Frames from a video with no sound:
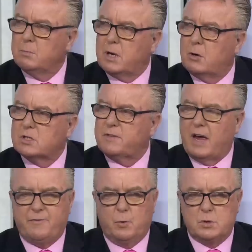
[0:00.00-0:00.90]
Because
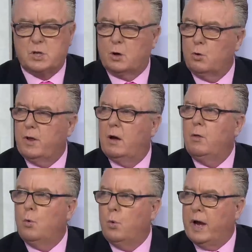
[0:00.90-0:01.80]
if it was to go the
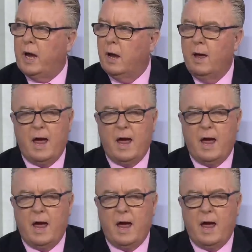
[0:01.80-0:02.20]
other way,